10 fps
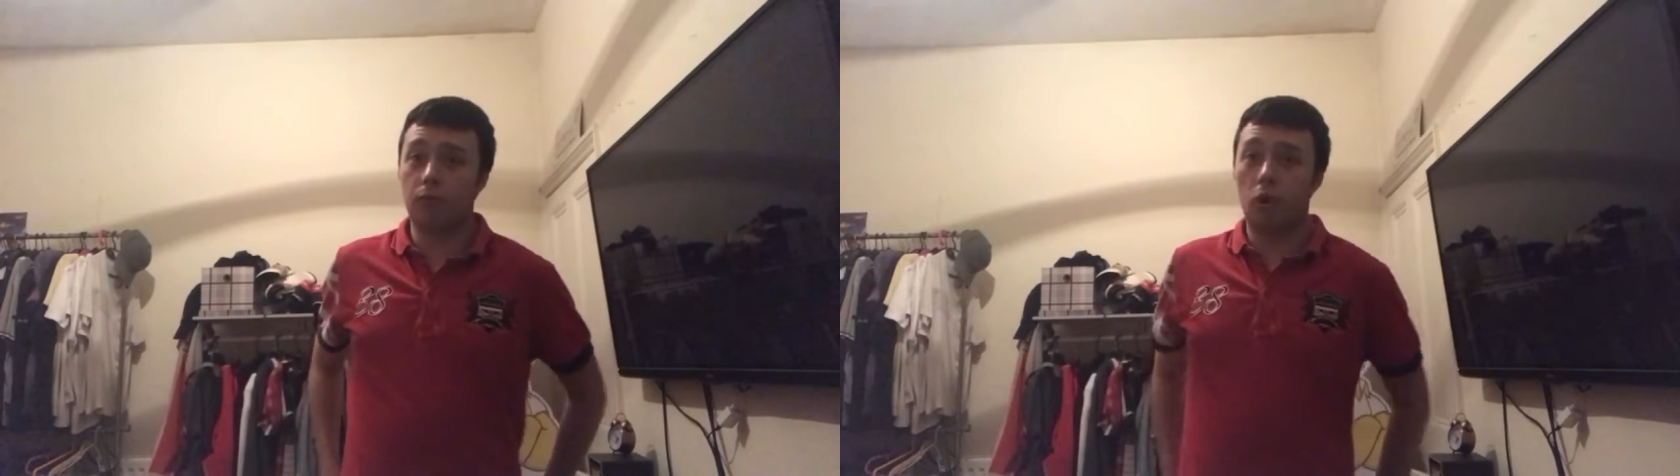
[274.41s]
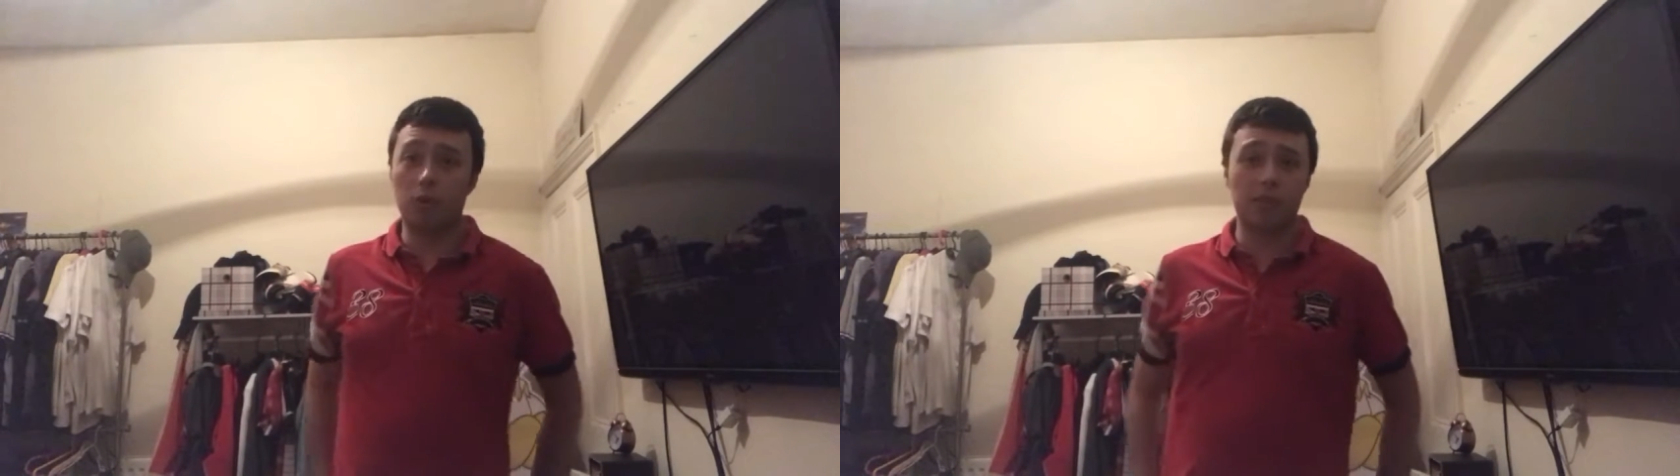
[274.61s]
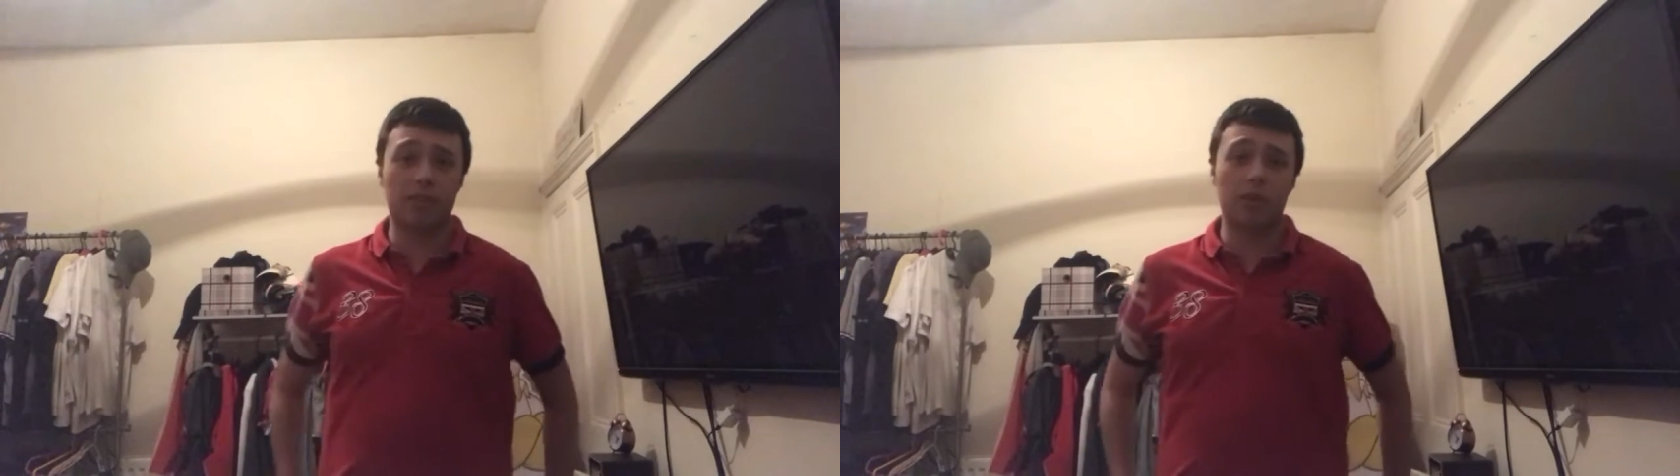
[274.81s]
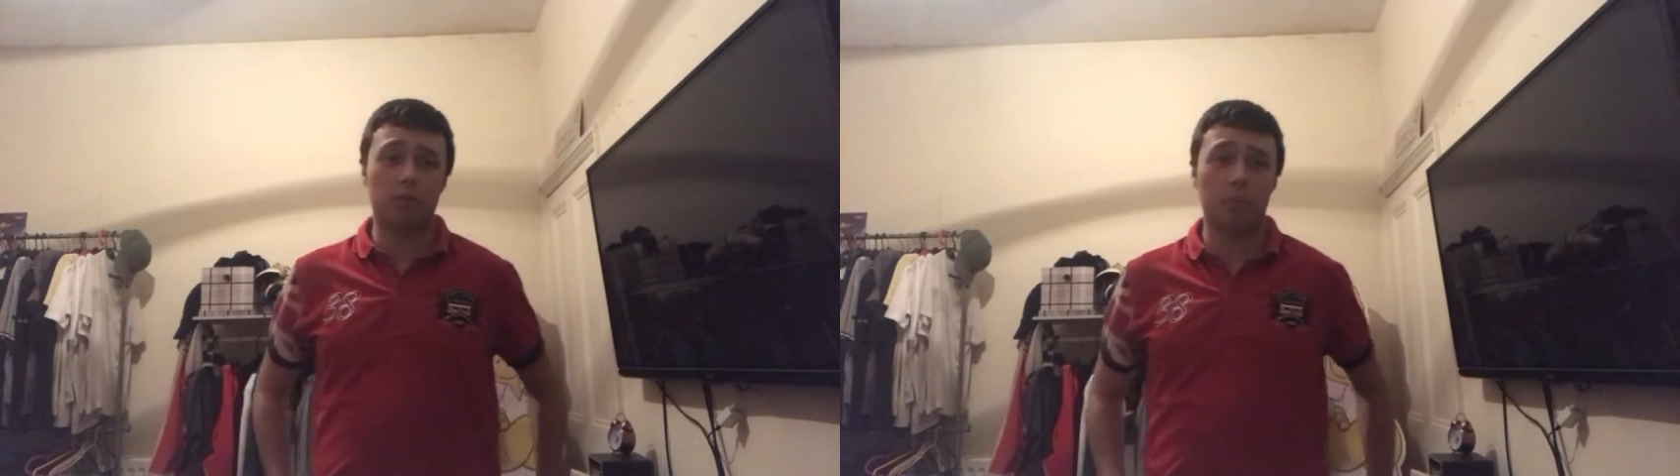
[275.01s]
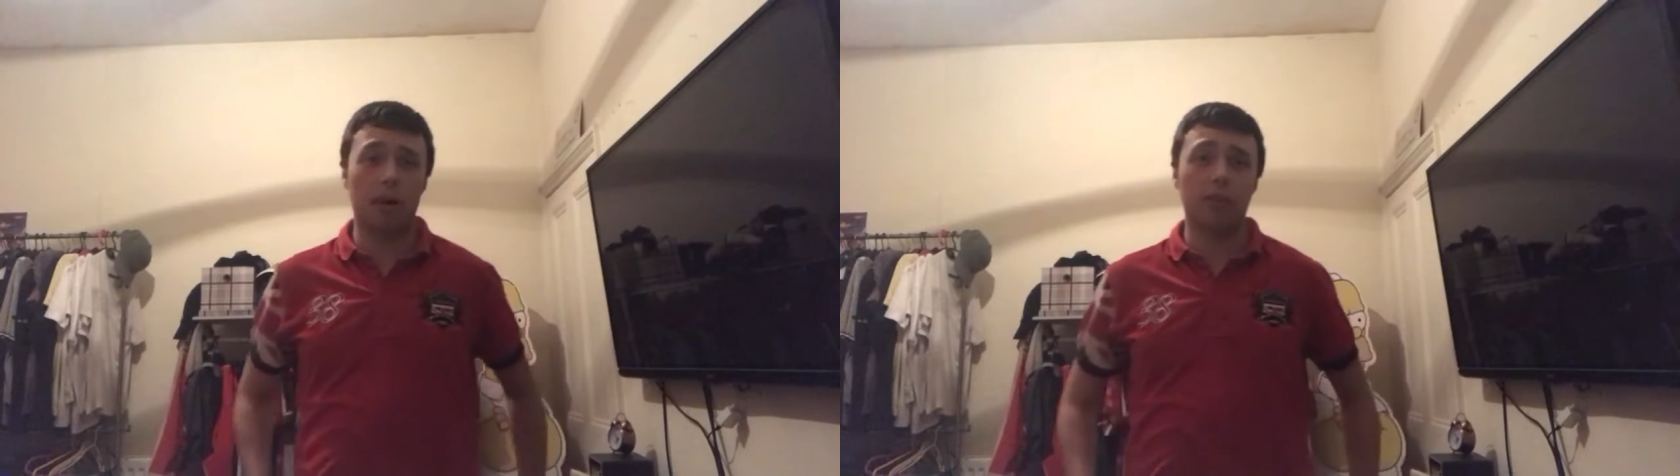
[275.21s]
all these
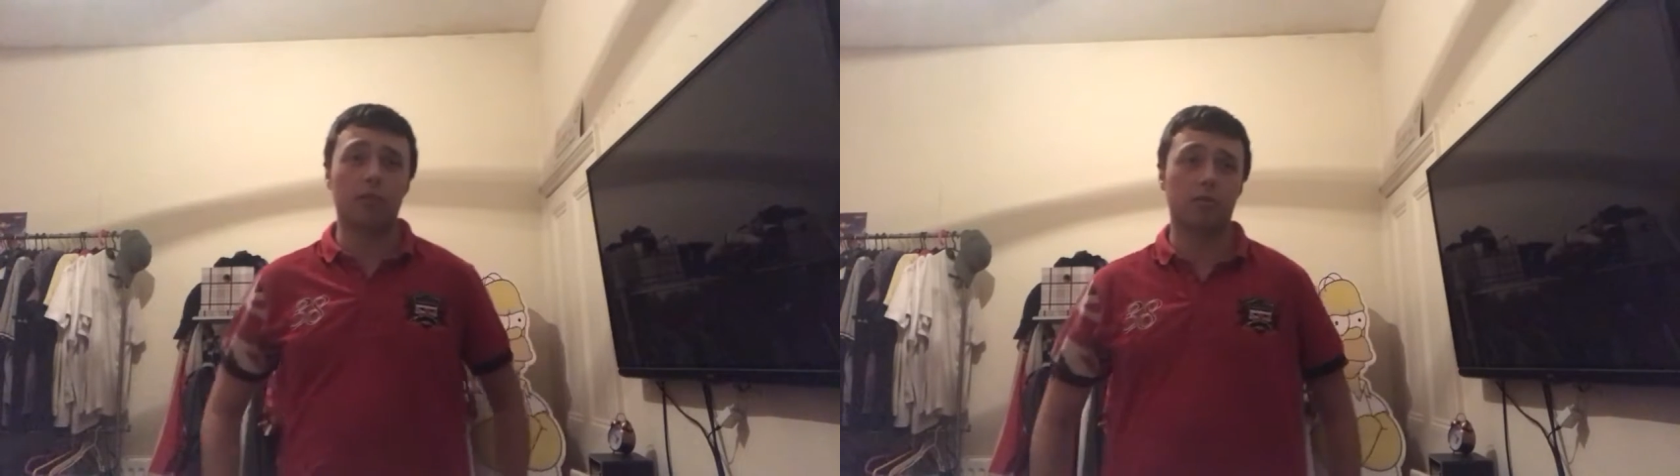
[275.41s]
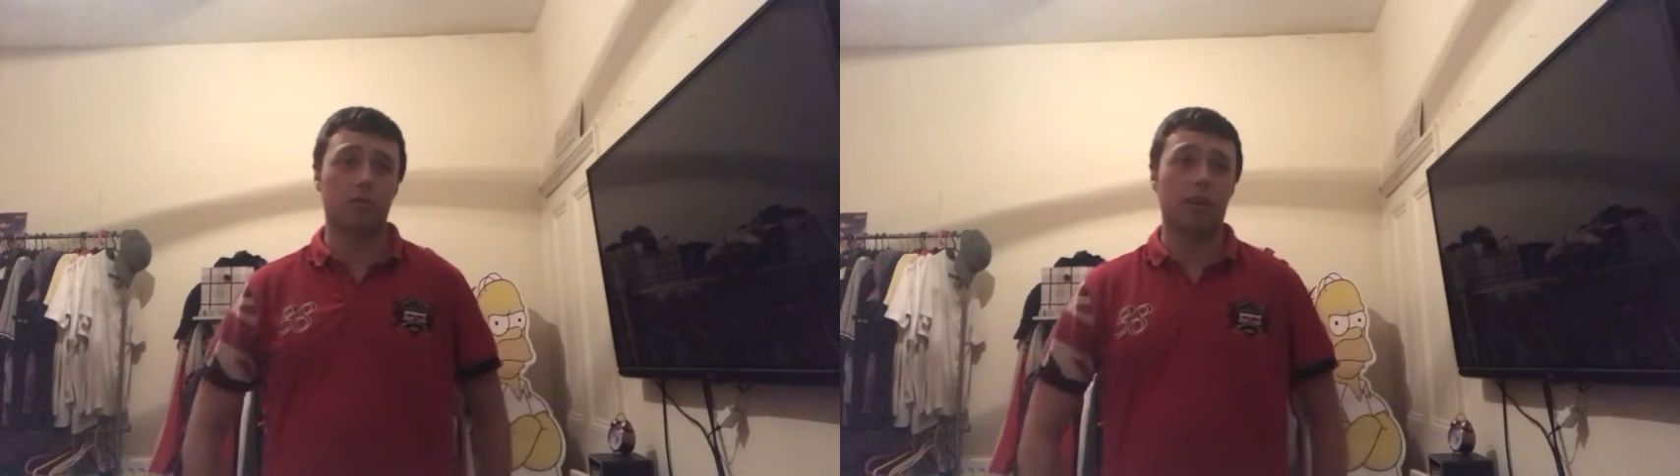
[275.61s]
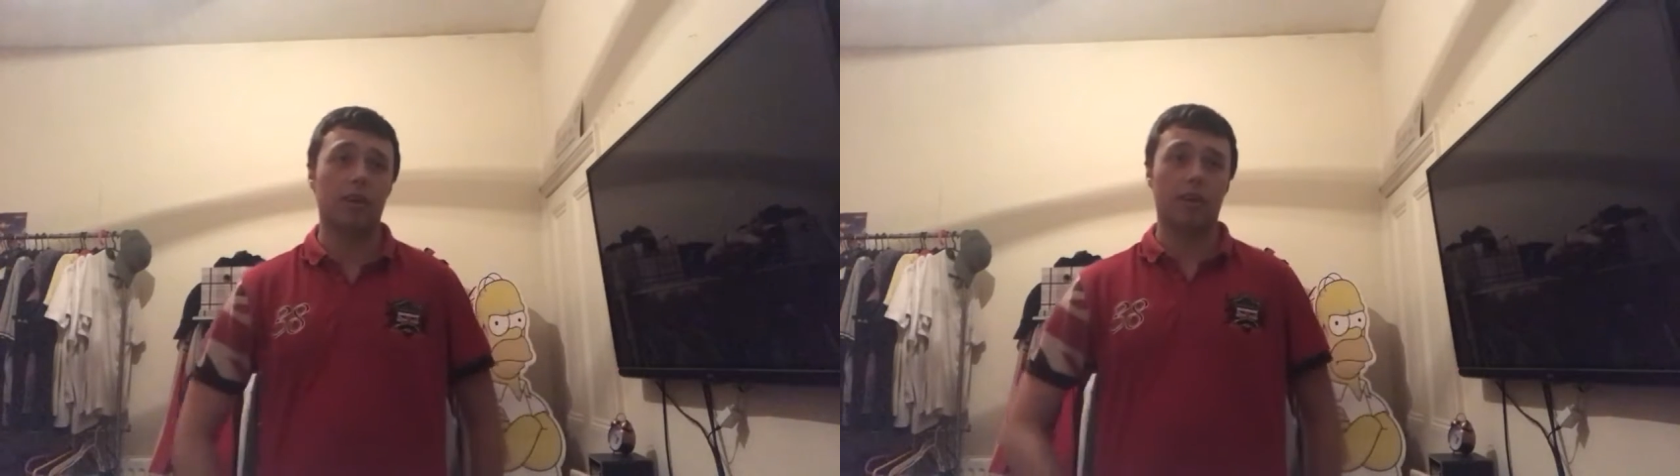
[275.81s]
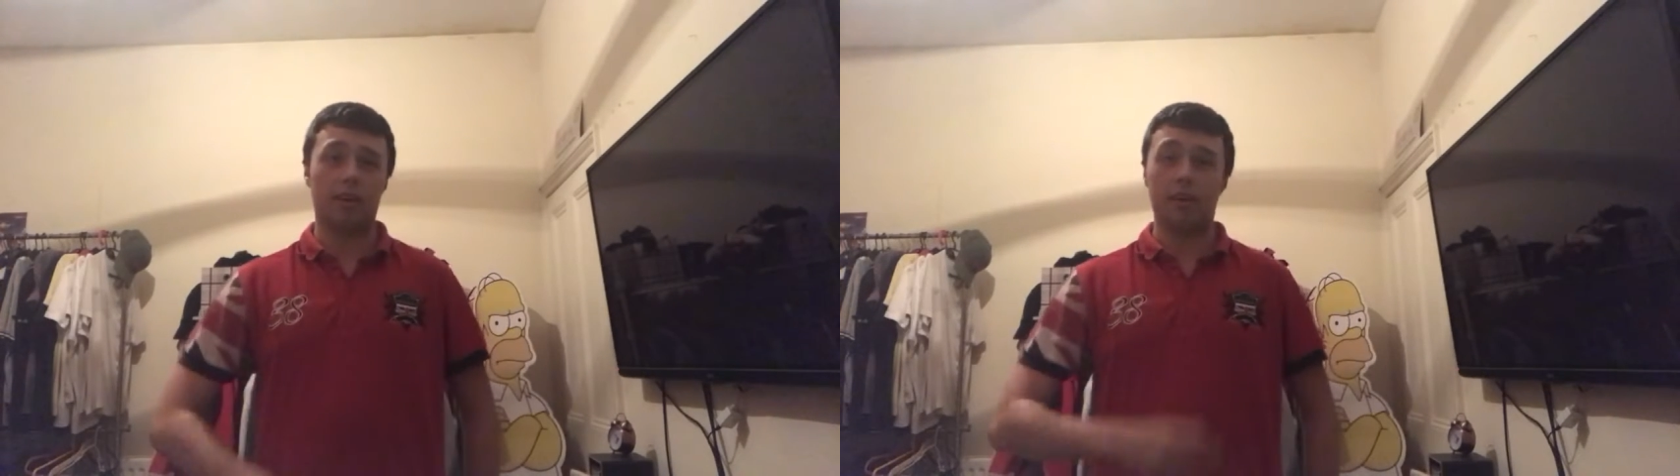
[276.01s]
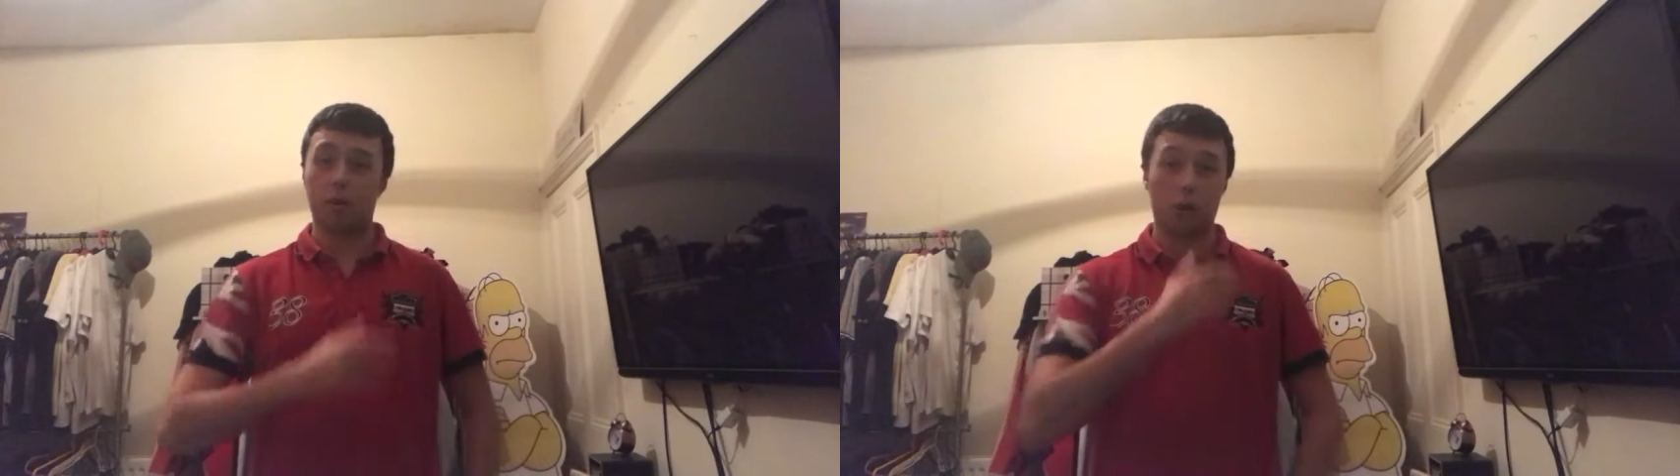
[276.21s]
ASM artists
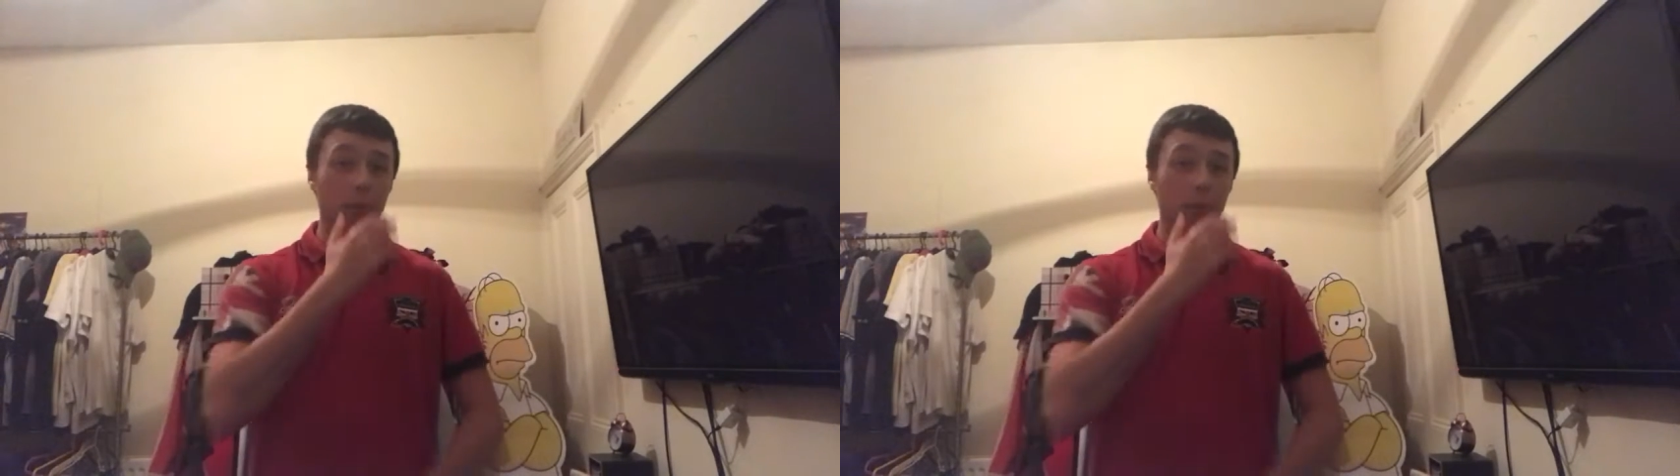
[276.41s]
in the